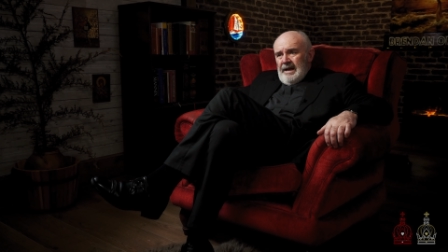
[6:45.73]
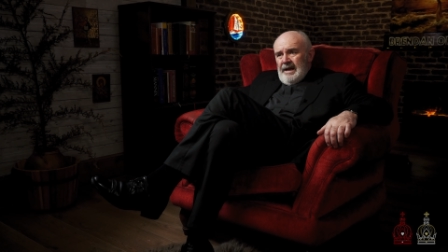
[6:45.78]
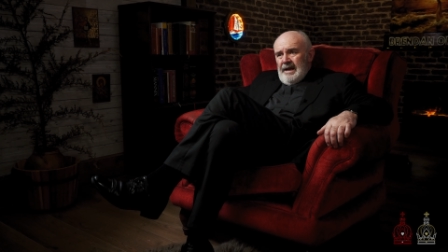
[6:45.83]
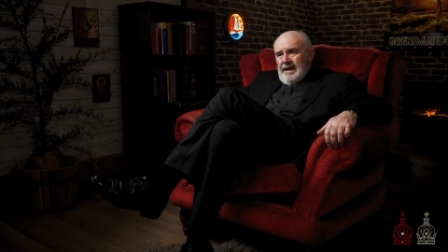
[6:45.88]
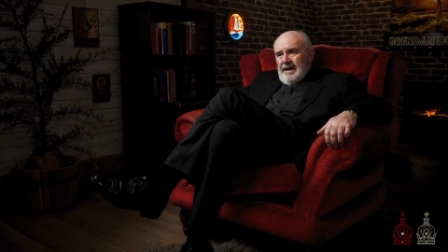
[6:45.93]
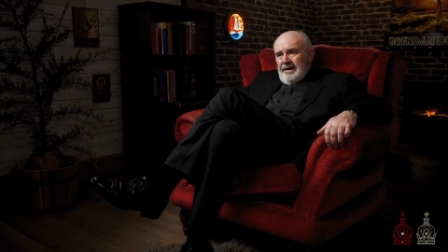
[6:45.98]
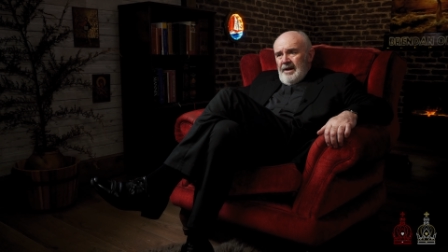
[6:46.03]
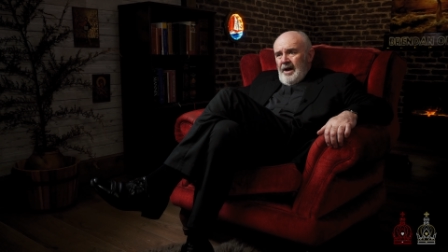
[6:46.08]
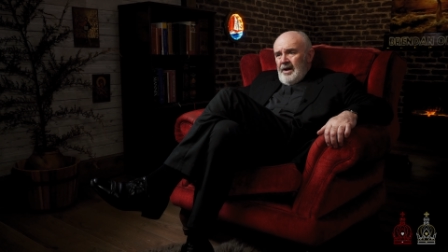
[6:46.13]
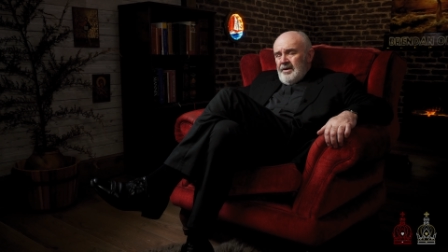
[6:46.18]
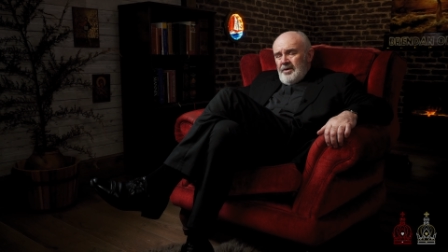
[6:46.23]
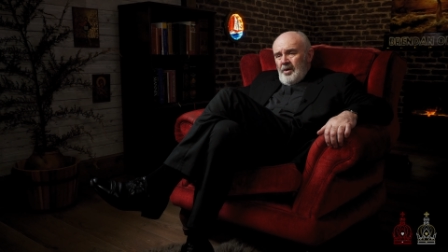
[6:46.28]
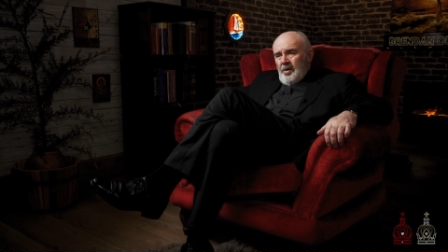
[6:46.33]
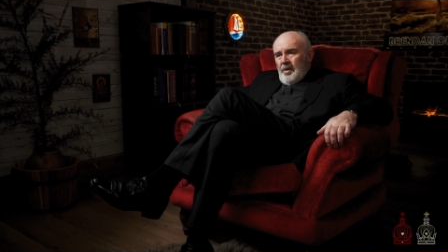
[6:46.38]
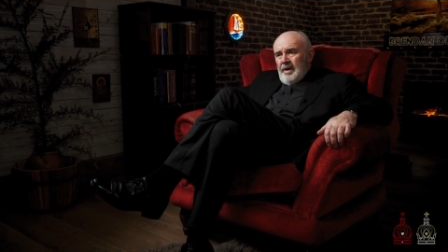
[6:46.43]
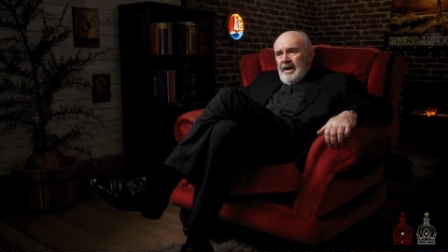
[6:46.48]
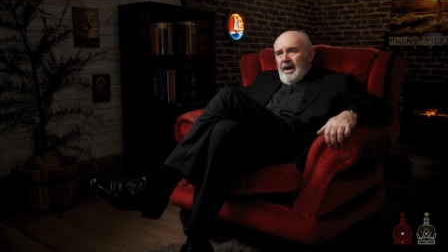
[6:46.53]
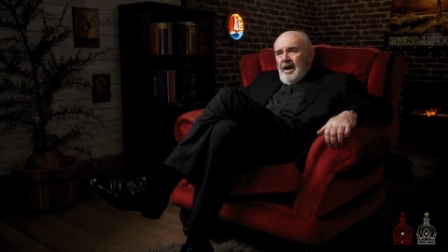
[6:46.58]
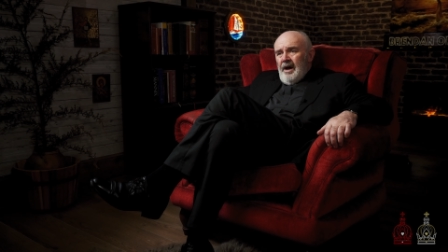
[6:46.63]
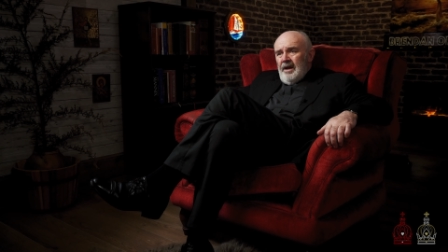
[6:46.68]
an
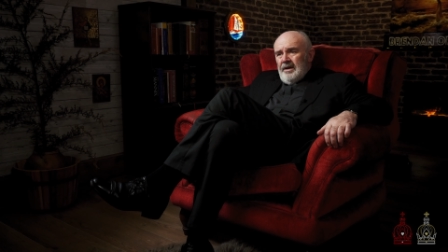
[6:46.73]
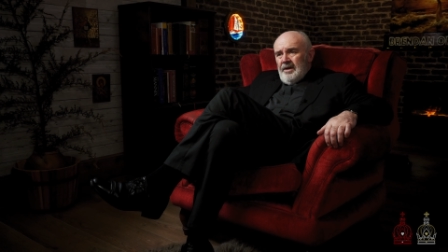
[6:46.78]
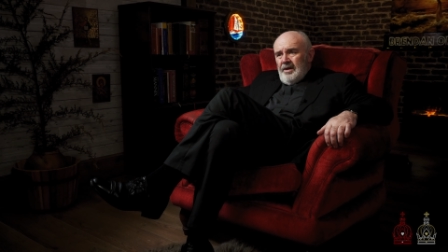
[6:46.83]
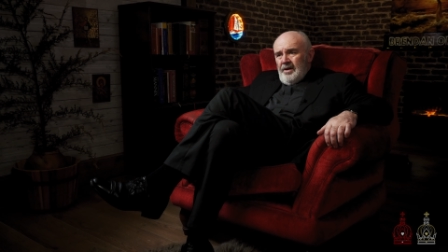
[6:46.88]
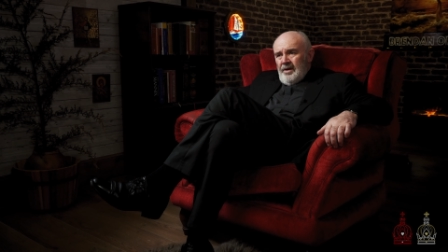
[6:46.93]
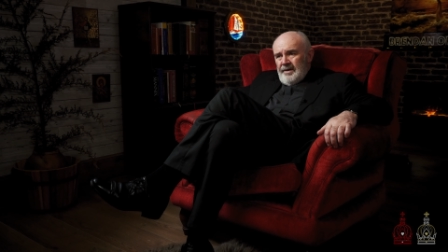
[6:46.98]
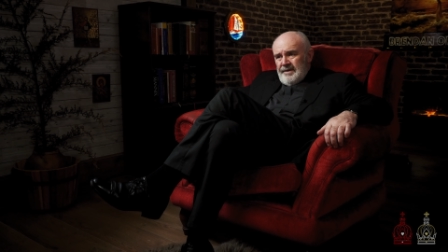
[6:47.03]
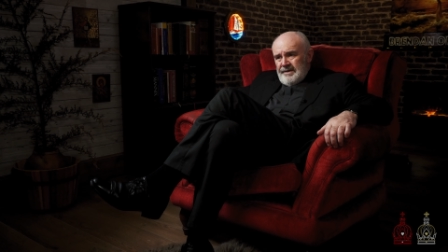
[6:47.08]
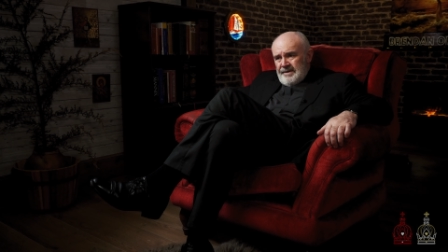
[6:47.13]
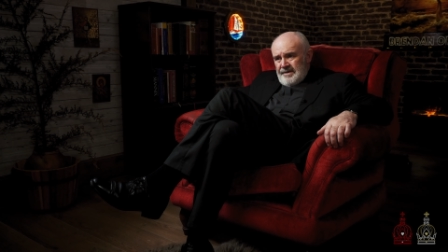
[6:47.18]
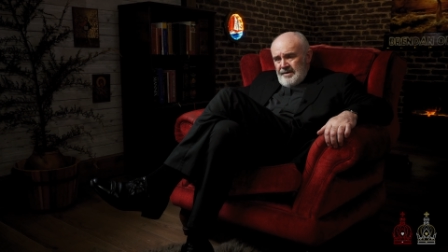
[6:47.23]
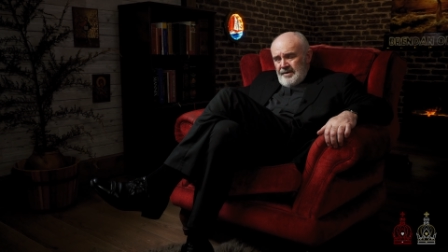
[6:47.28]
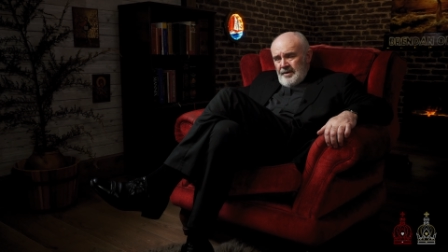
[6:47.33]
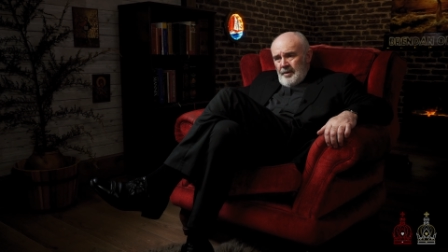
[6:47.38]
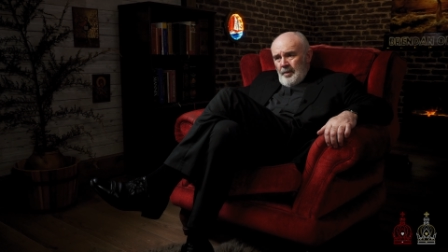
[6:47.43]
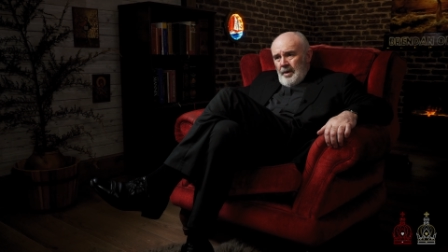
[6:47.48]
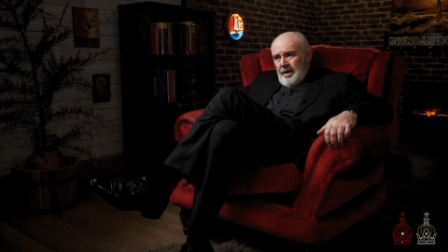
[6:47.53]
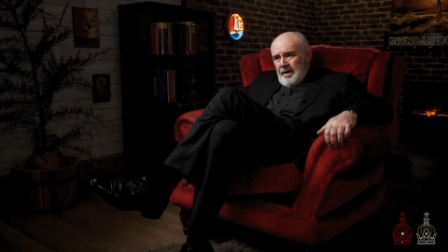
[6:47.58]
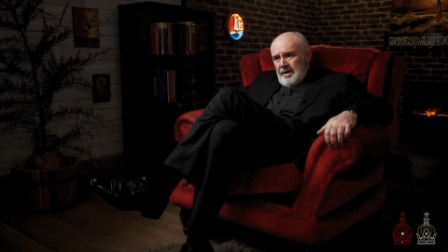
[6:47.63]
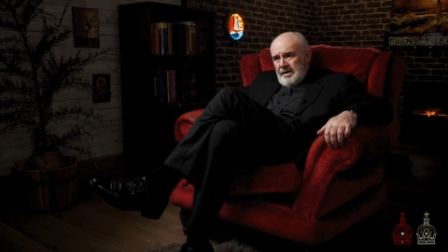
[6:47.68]
ongoing Holocaust in the
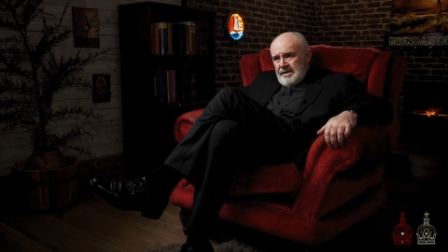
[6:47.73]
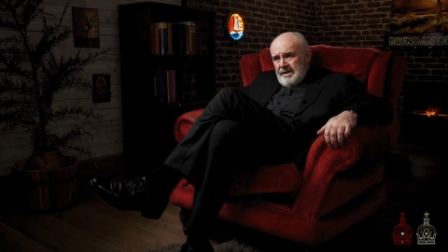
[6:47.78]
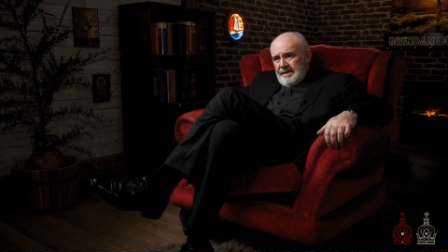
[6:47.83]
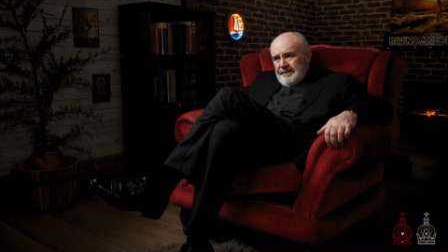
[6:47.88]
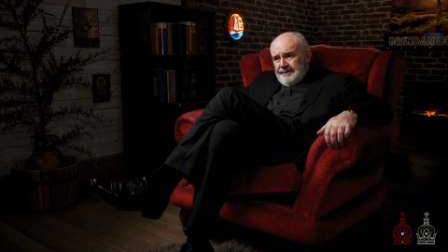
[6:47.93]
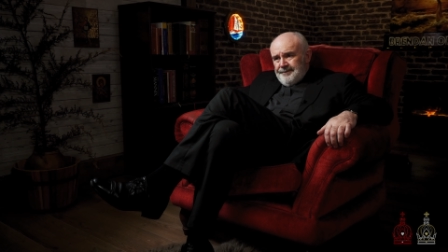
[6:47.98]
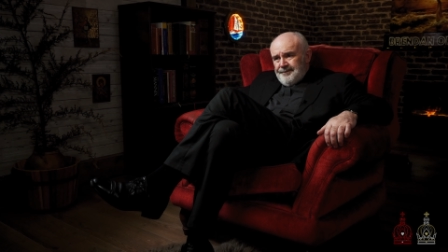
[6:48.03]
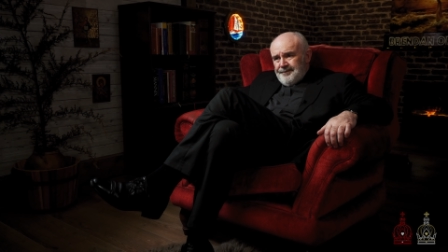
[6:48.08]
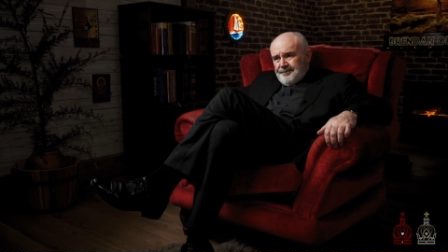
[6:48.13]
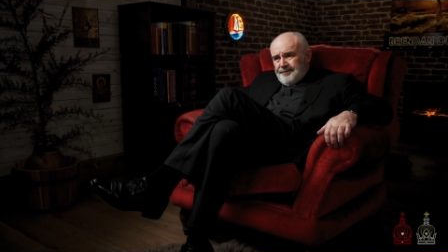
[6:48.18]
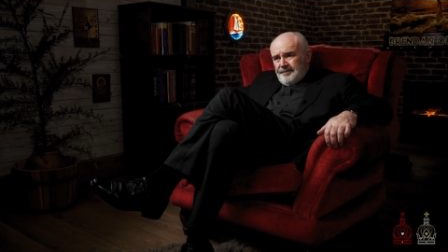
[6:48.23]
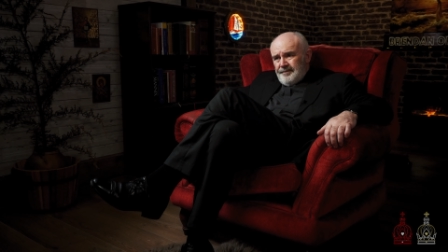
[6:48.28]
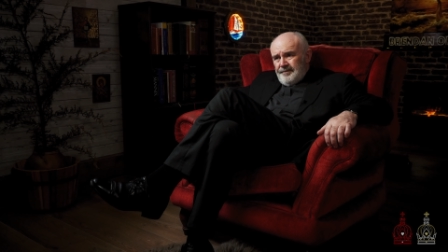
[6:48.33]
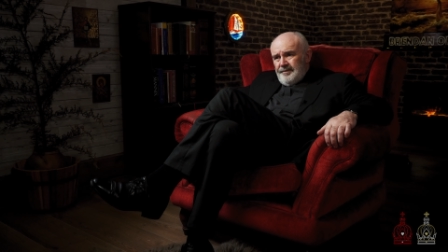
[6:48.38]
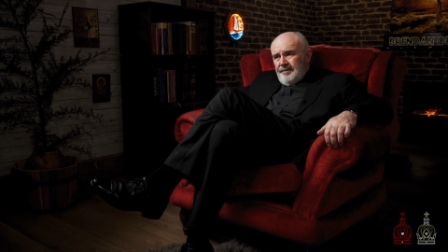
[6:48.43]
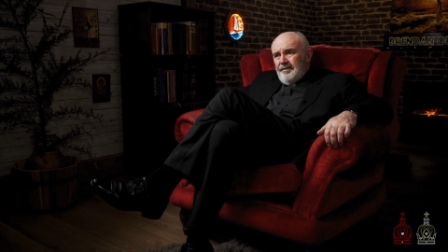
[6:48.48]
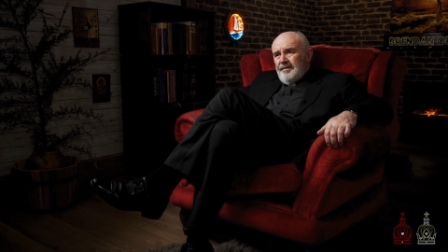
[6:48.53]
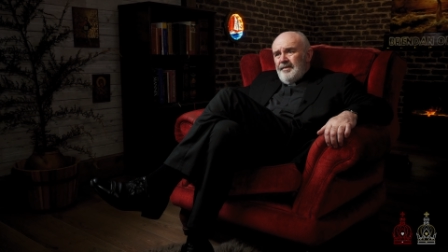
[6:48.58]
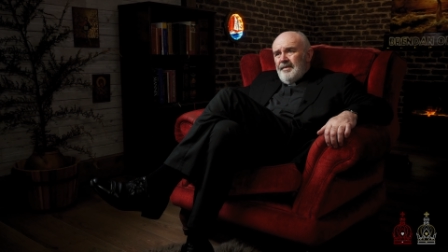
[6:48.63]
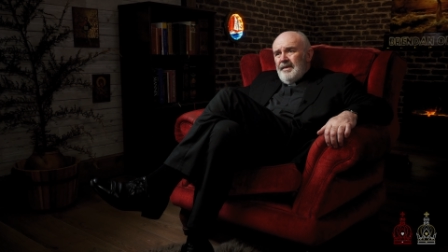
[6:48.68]
world
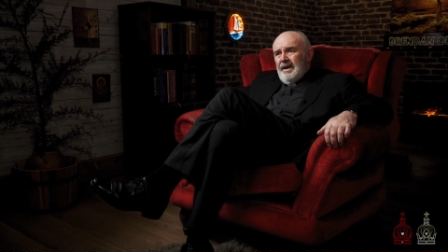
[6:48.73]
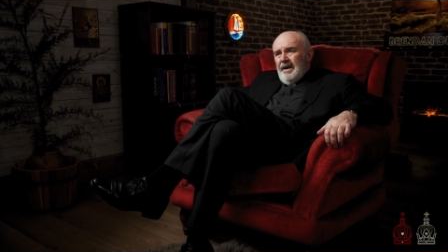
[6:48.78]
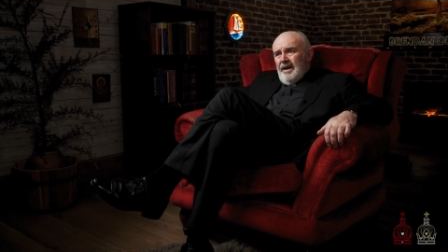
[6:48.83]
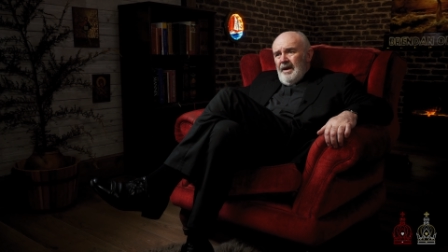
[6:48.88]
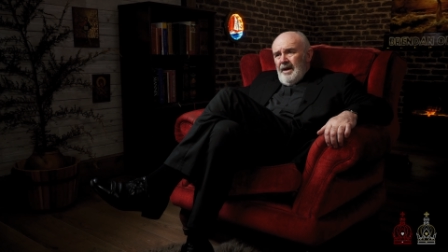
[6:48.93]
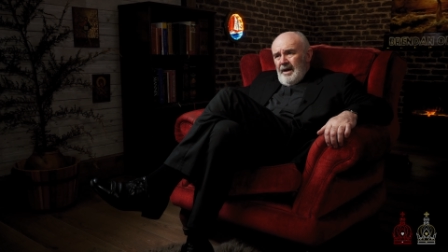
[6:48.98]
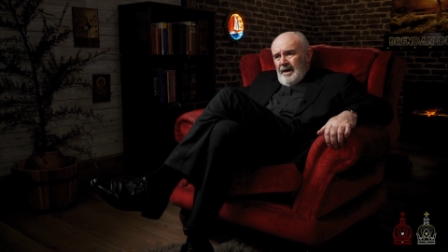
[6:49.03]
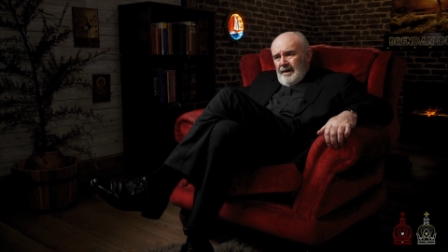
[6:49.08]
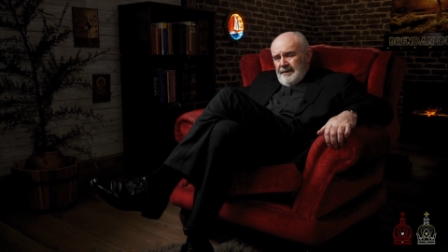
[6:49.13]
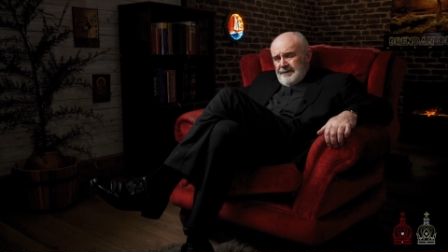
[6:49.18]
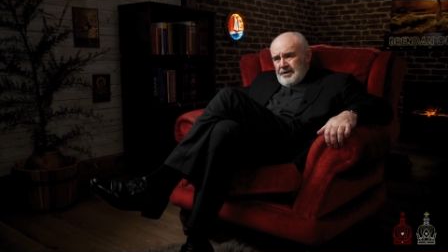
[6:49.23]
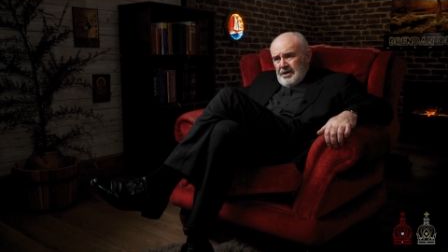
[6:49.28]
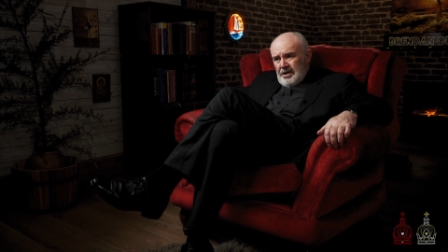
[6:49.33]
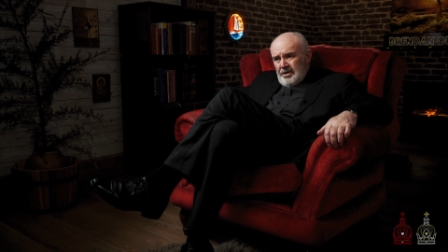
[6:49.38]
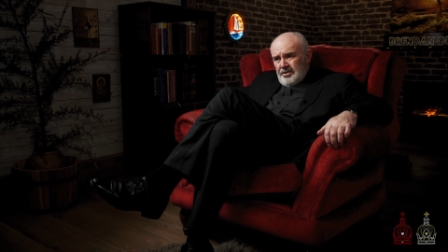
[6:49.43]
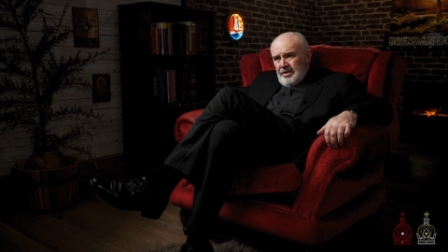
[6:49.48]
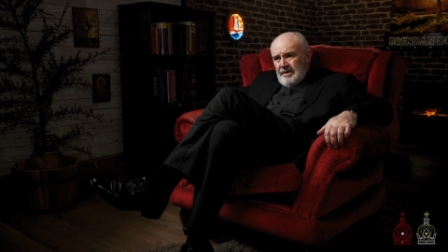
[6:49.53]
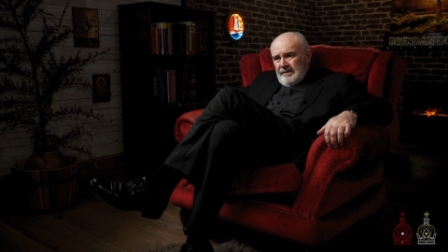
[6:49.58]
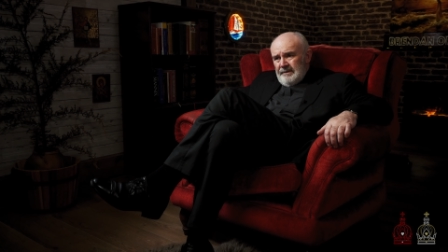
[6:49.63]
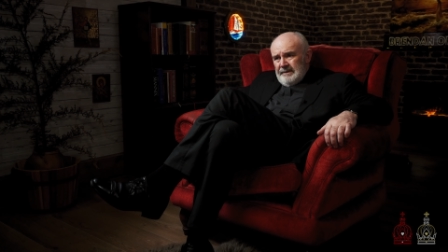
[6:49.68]
of
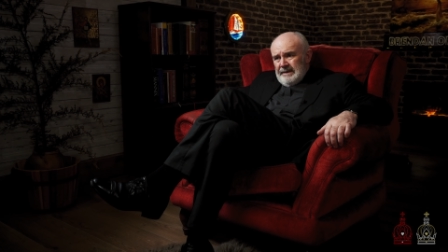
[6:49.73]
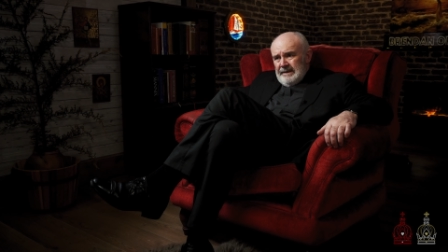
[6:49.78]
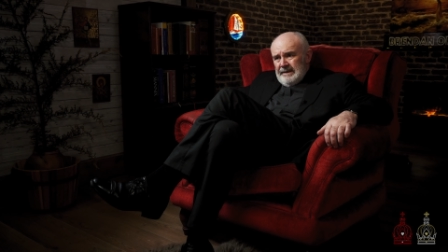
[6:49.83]
children,